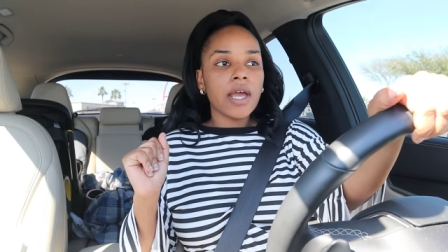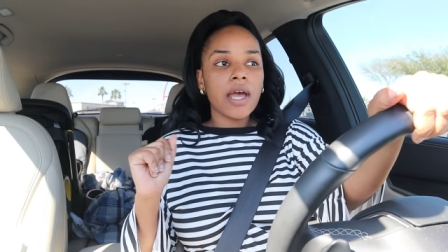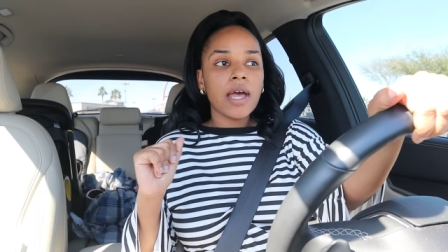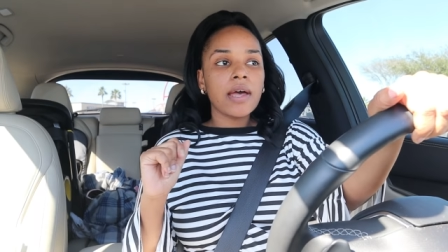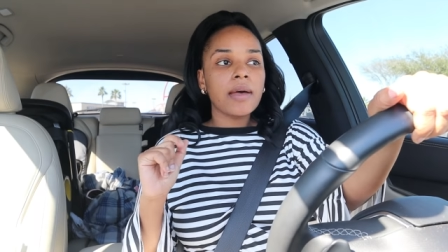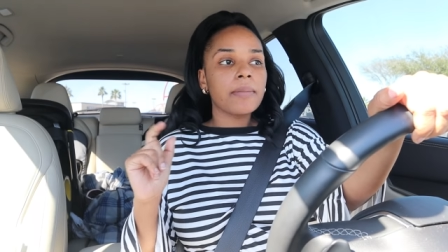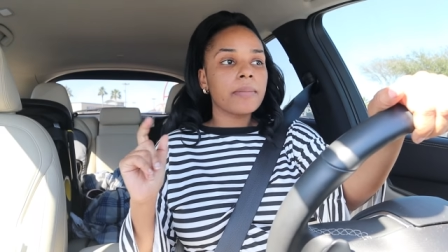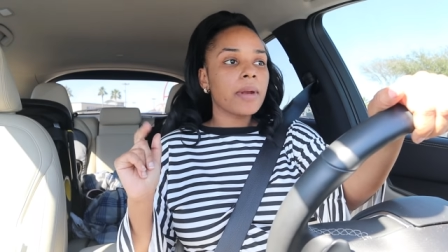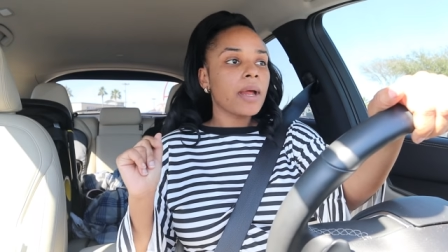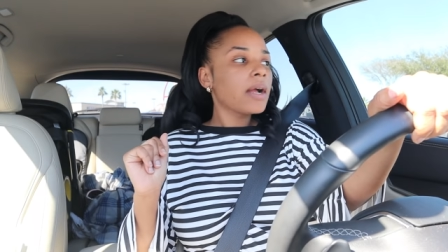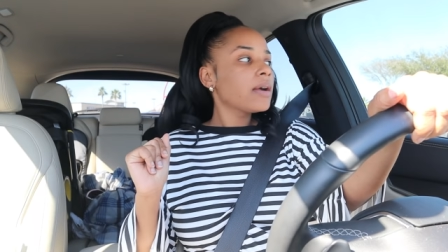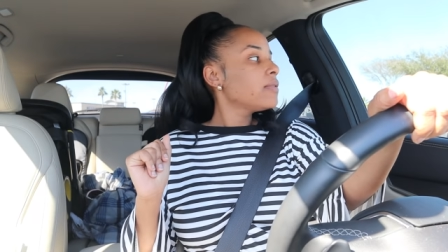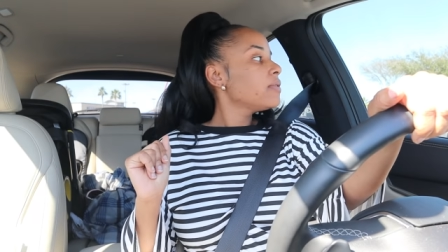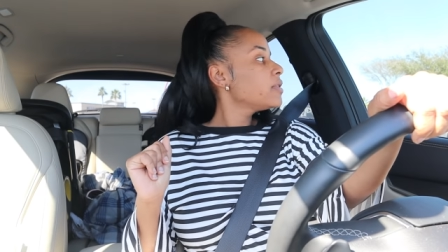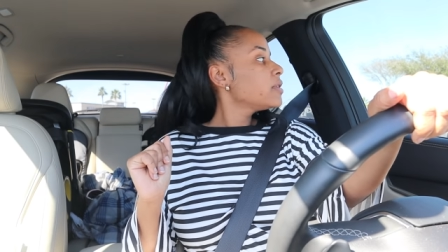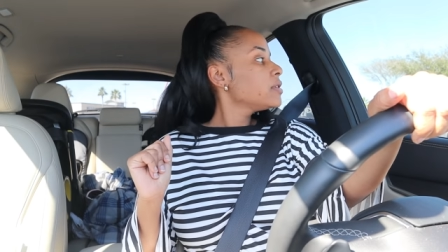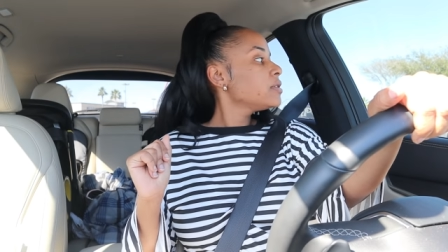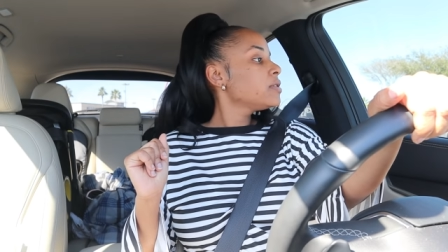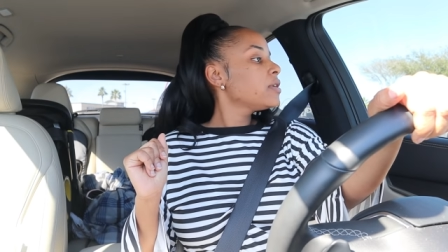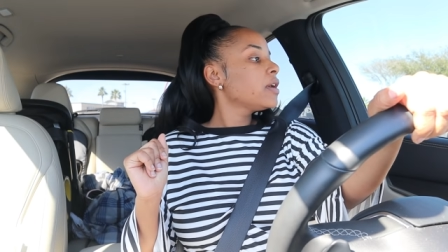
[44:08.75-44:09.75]
I'm not
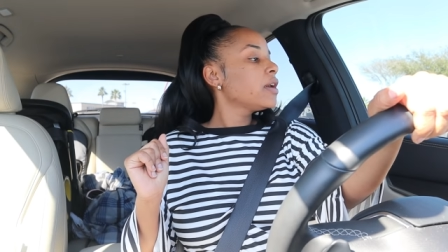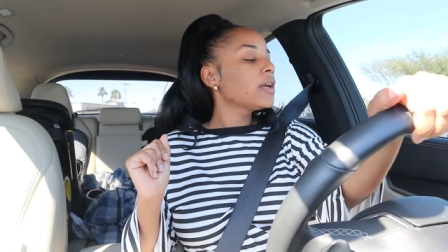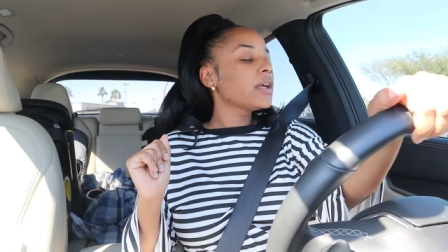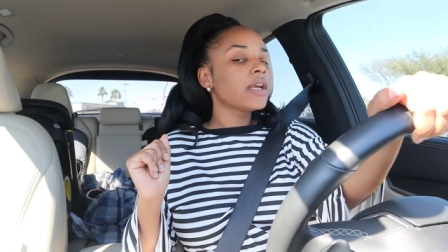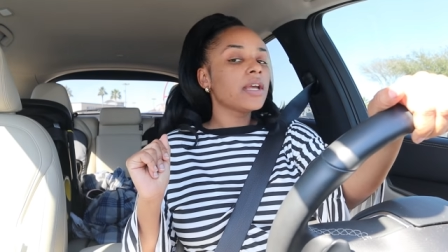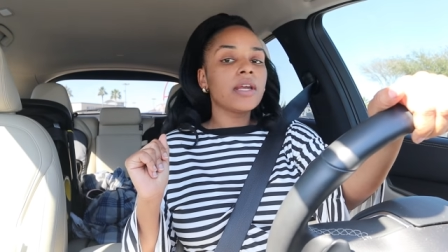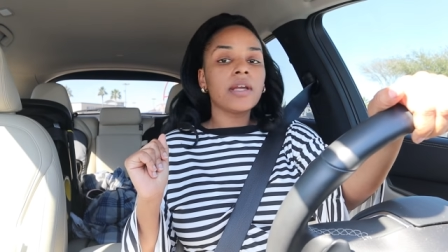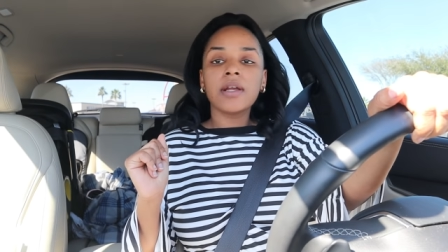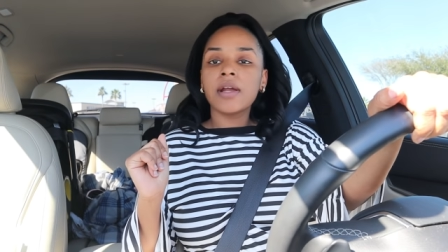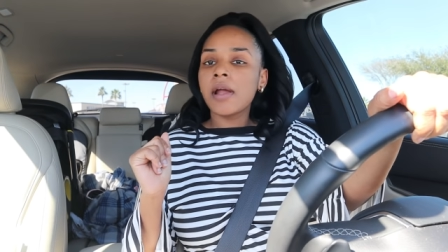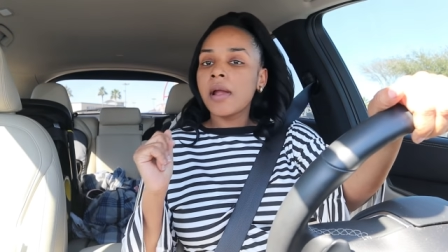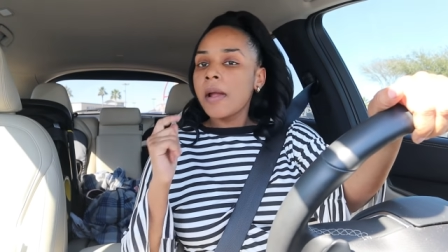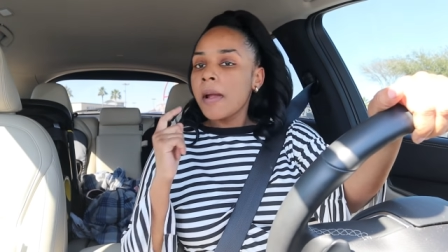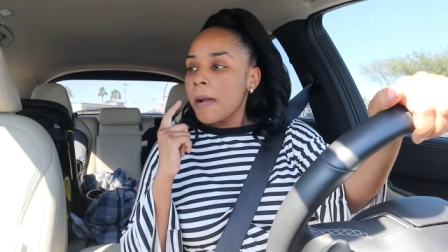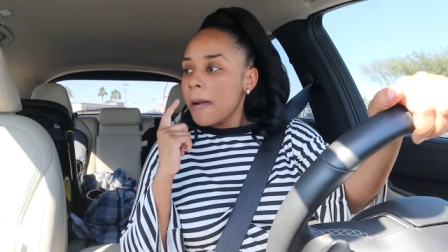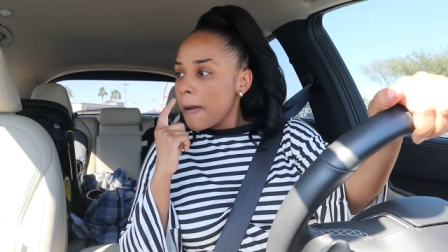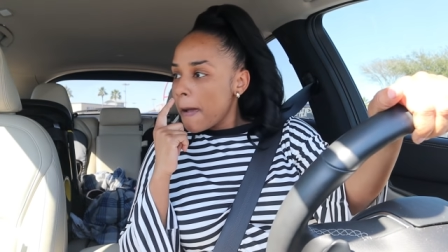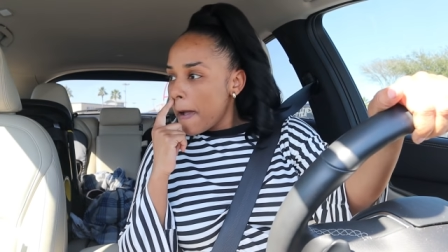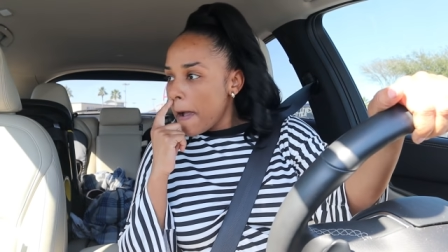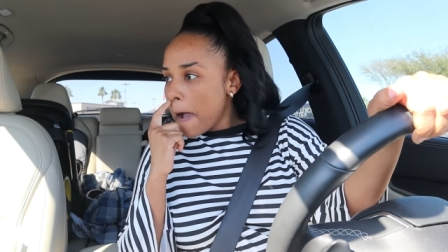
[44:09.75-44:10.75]
going to Target.
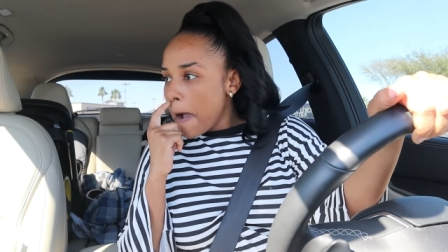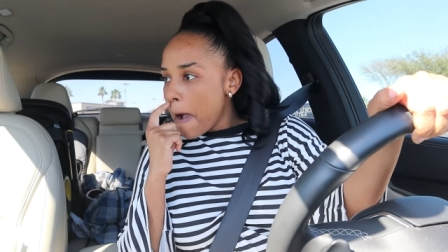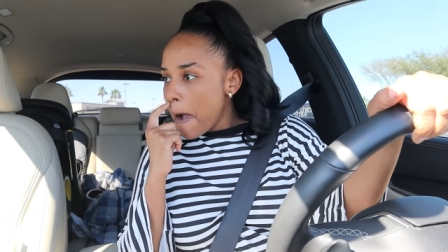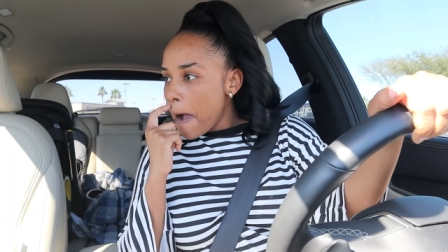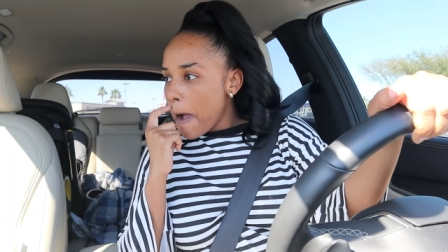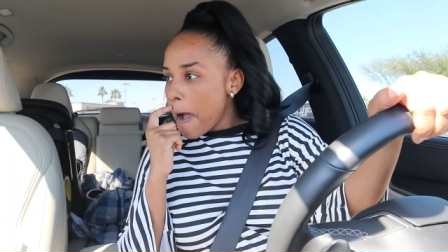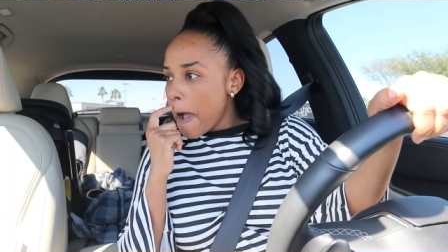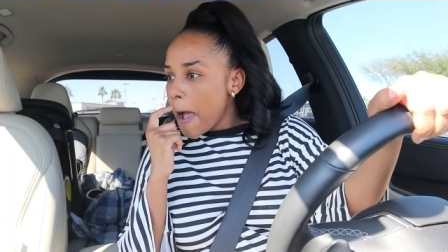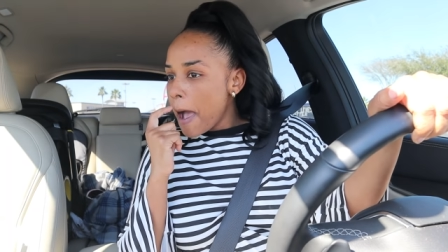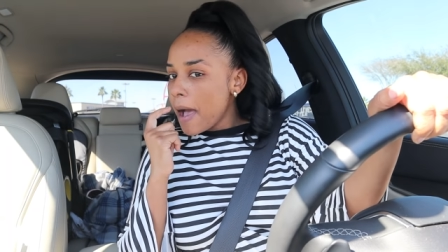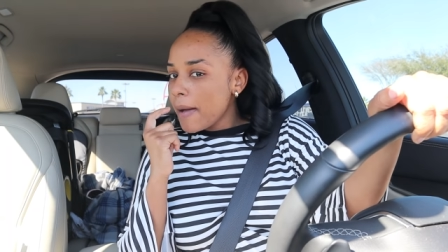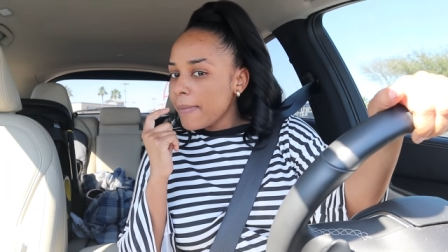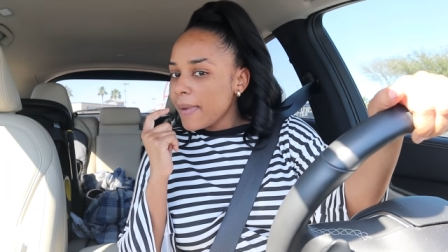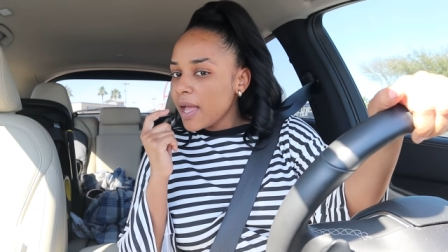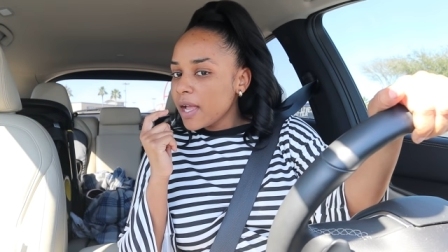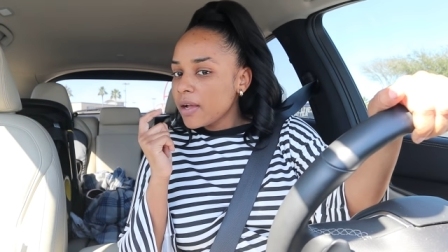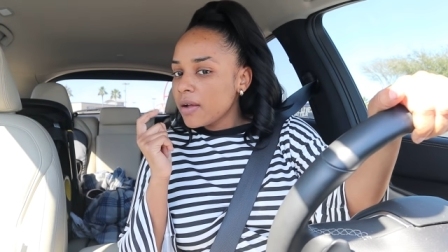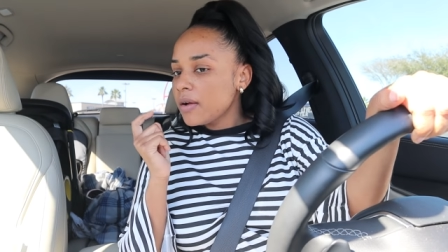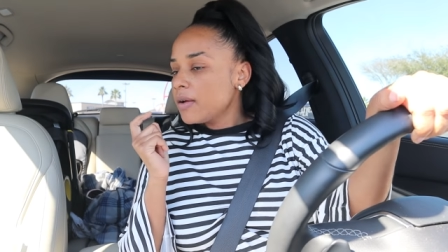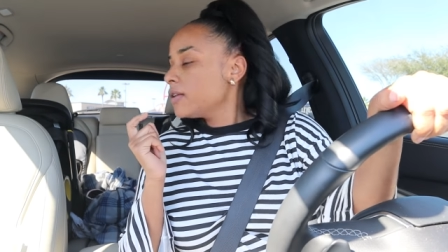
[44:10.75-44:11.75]
I
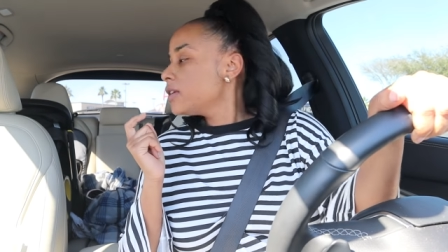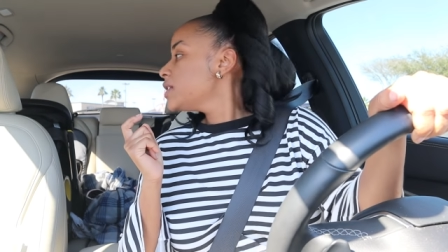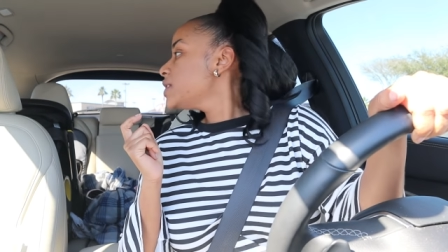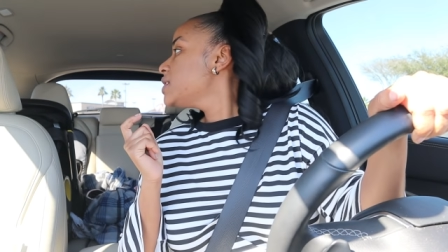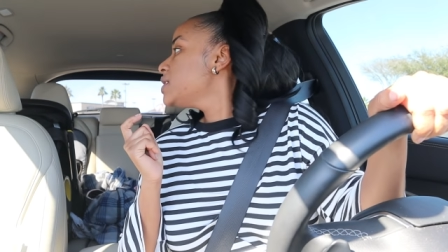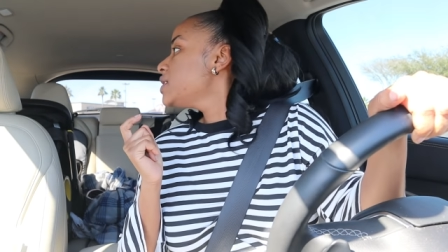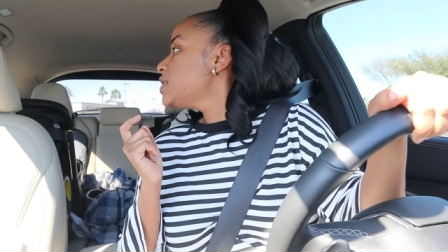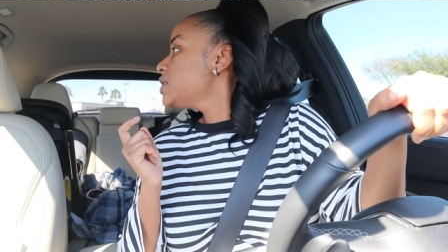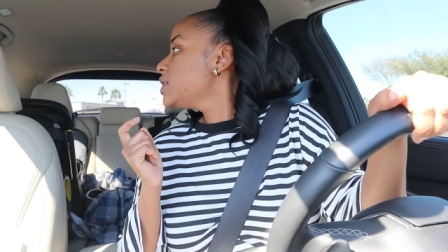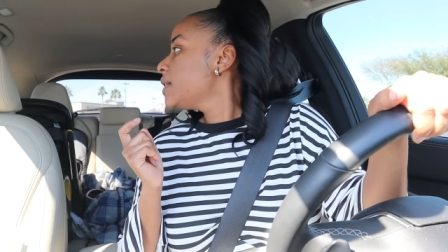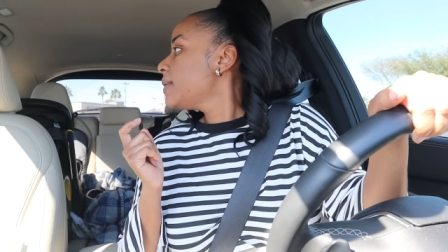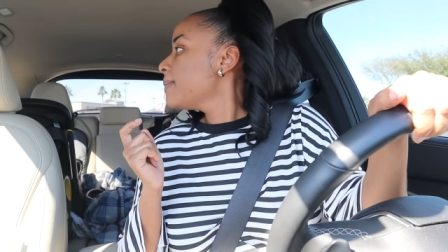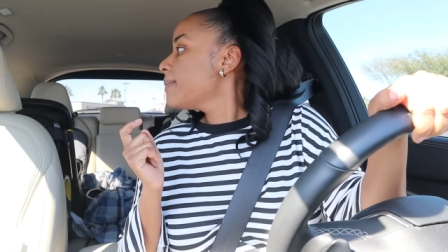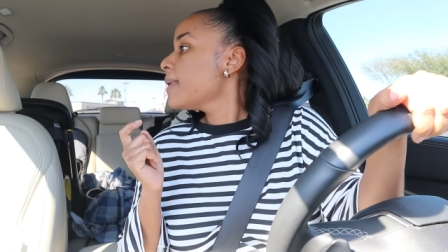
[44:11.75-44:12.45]
might go to T J